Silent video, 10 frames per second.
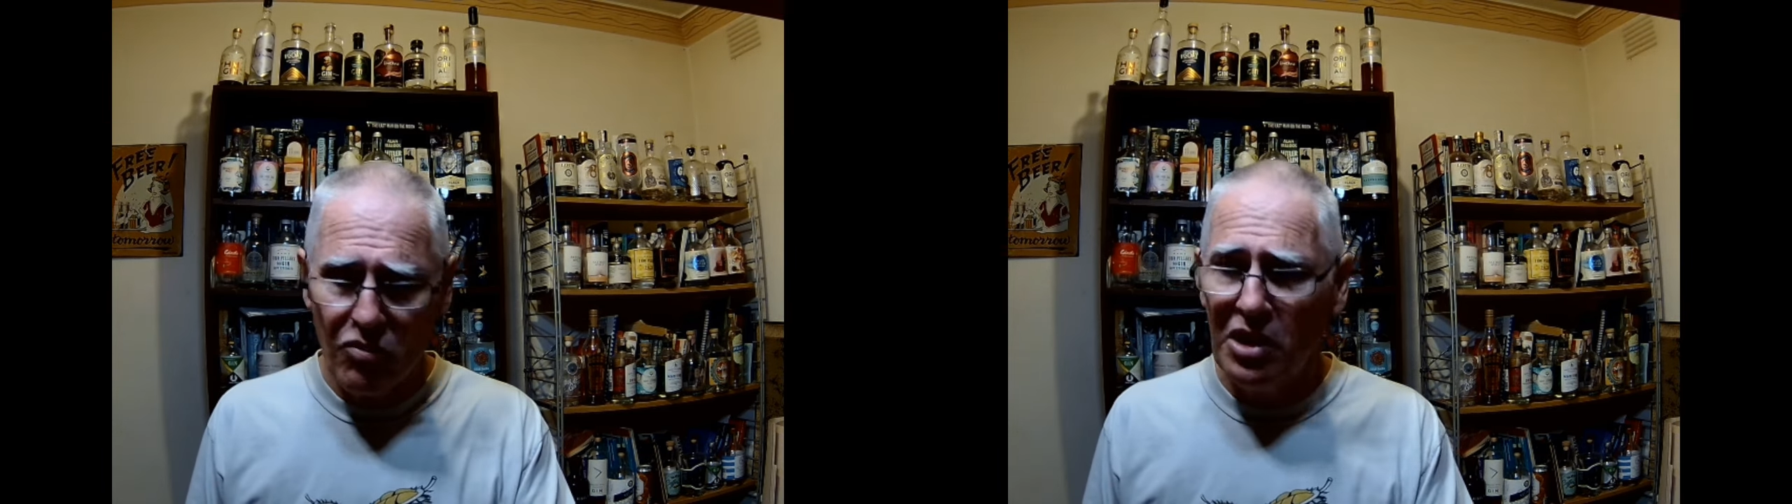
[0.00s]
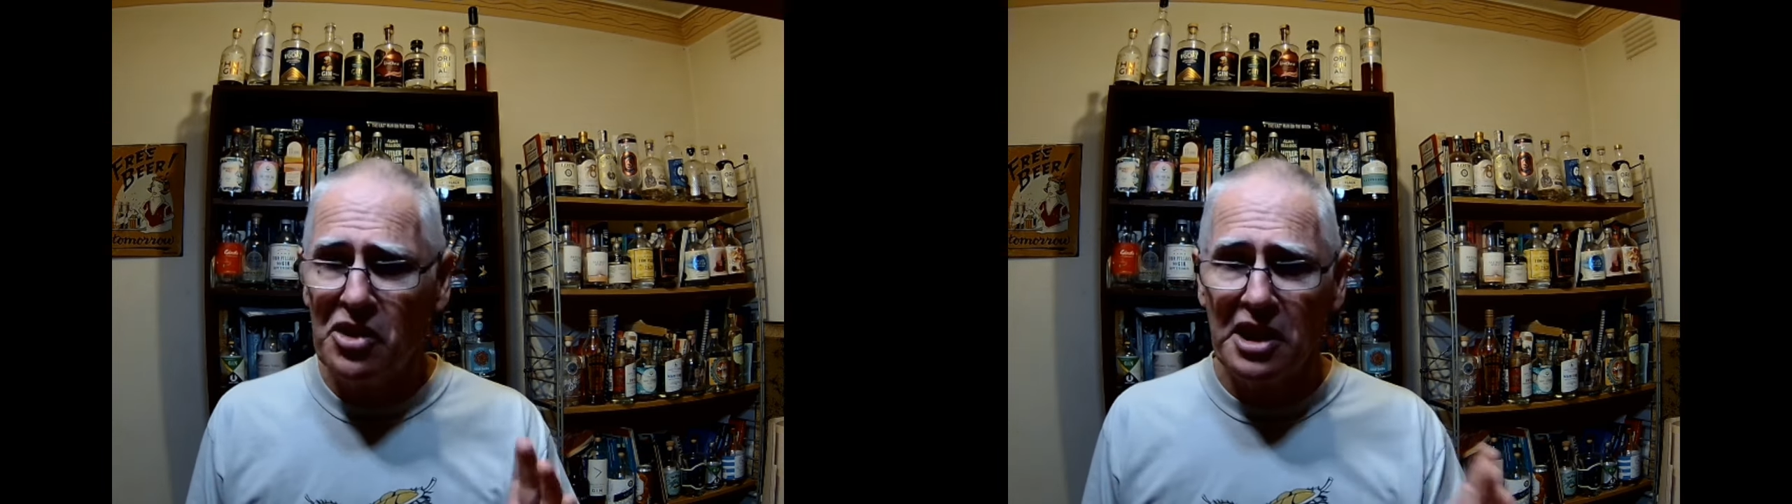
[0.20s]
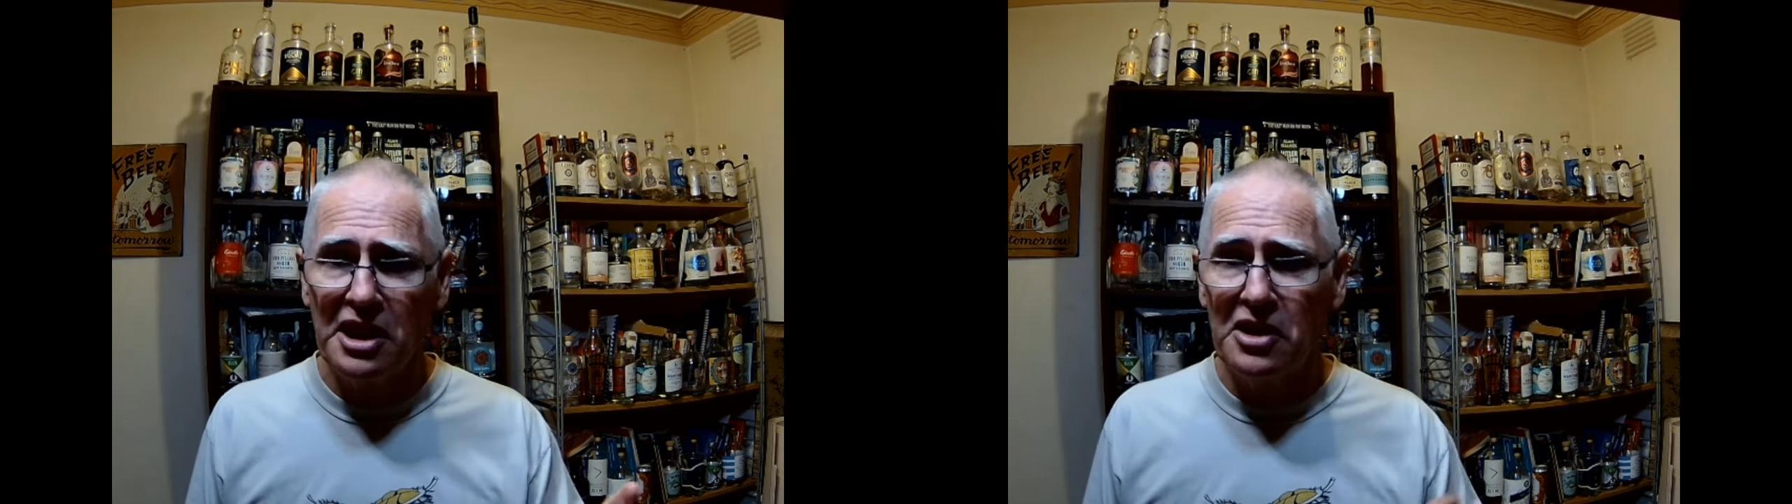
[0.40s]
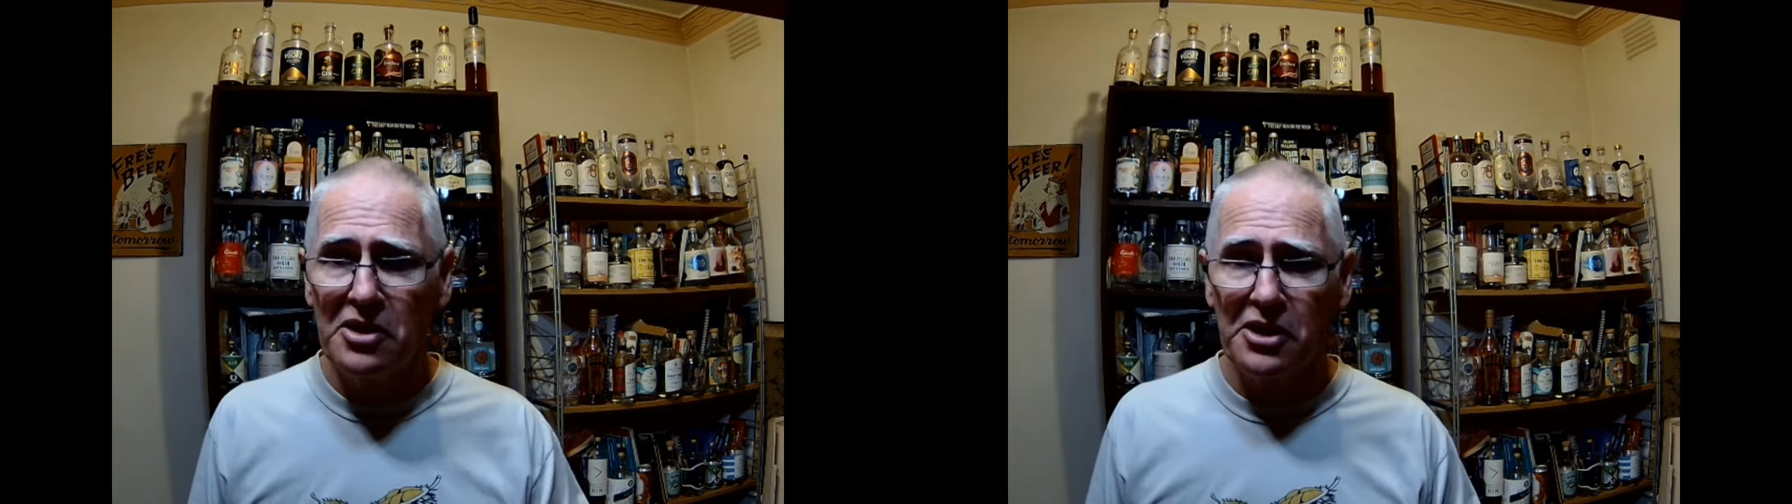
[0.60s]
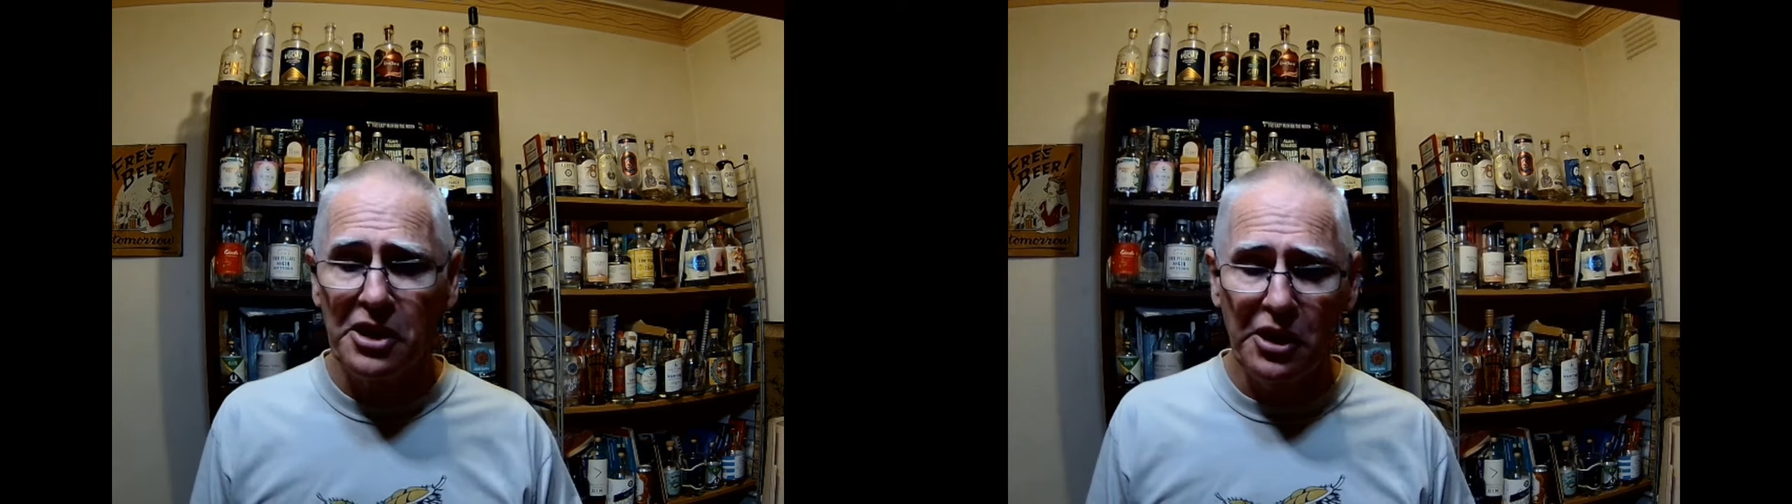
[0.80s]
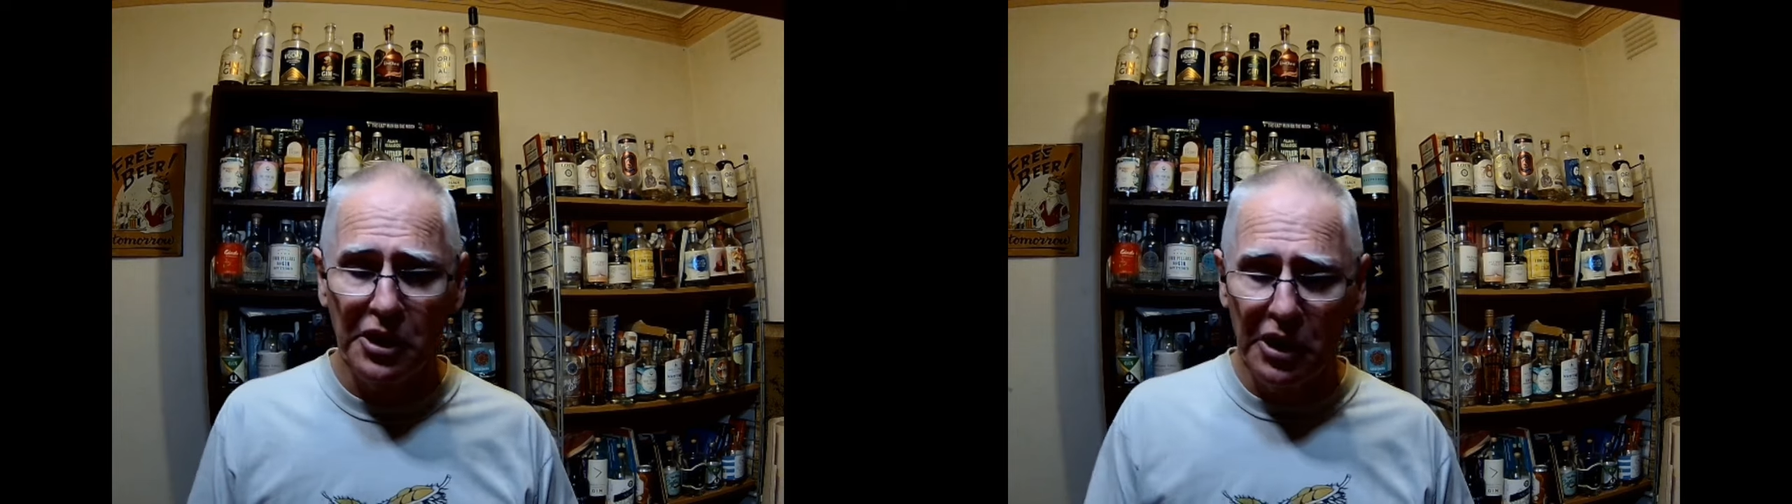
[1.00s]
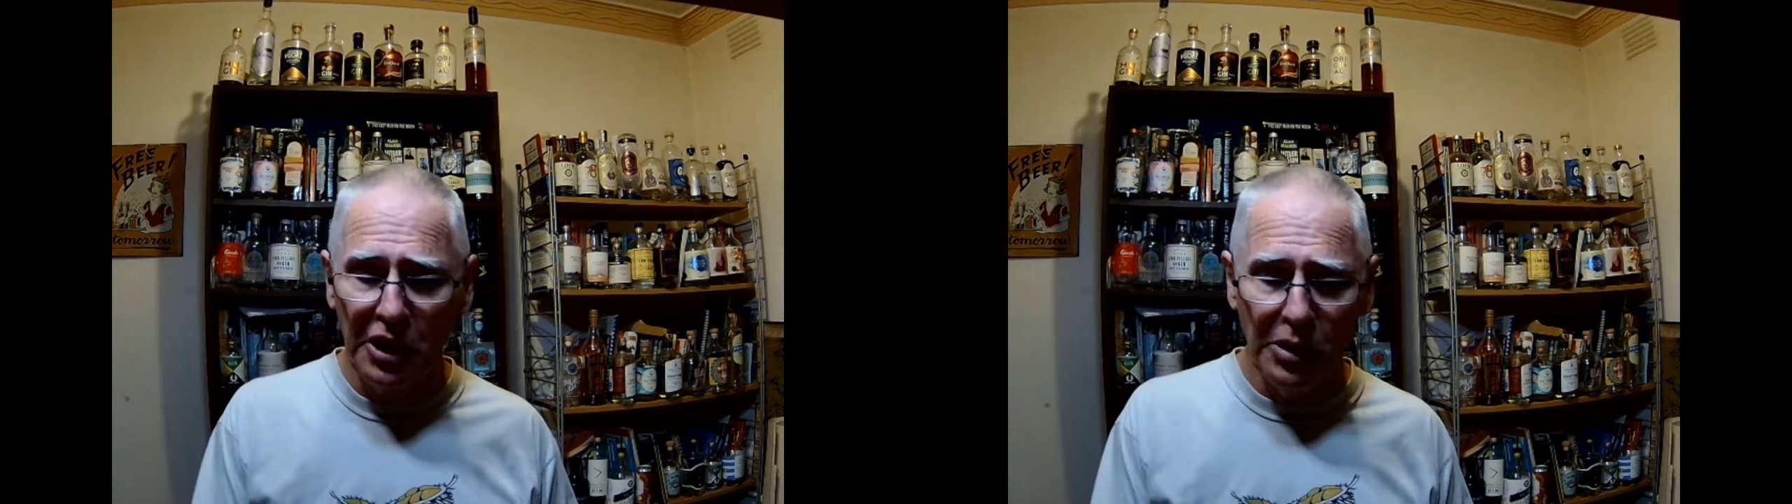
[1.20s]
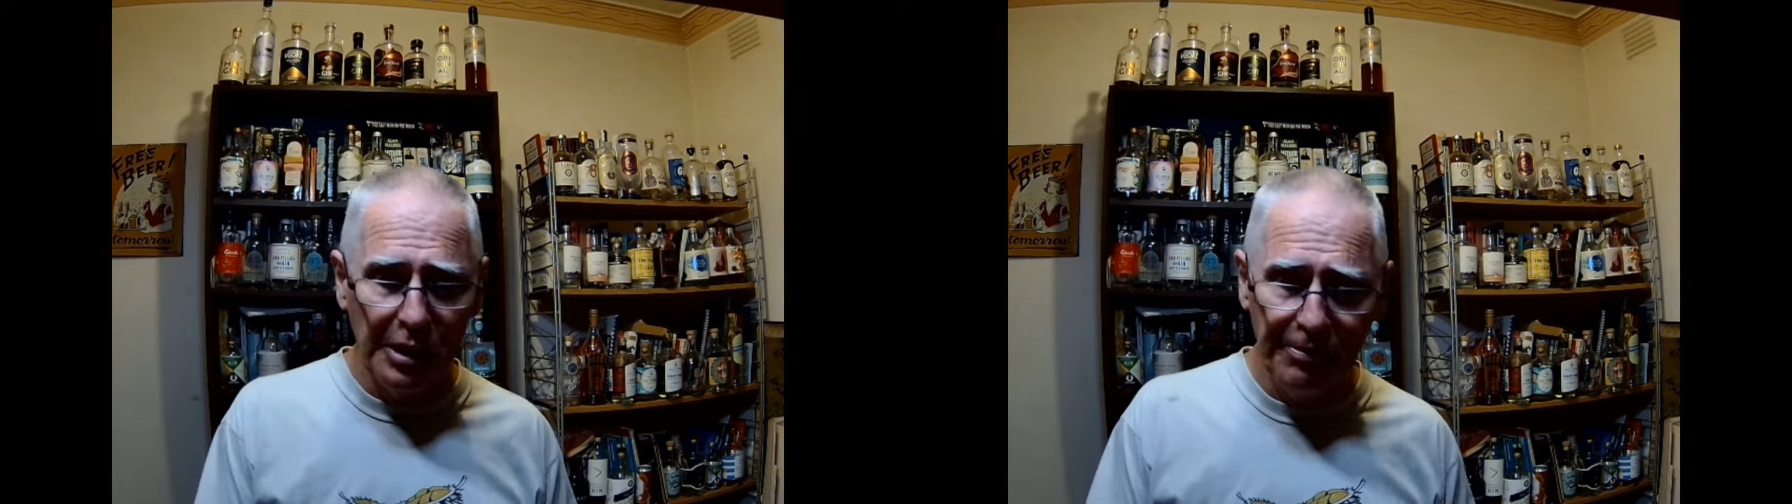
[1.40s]
Jack Daniels and
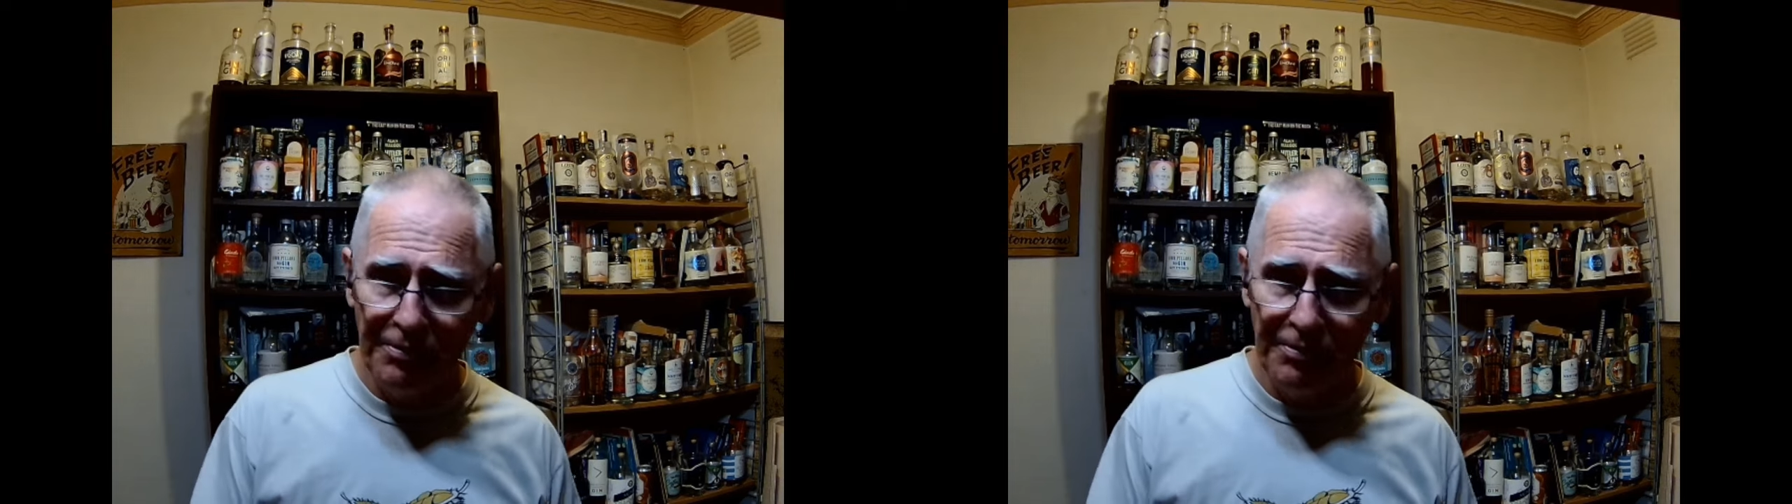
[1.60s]
Coca-Cola.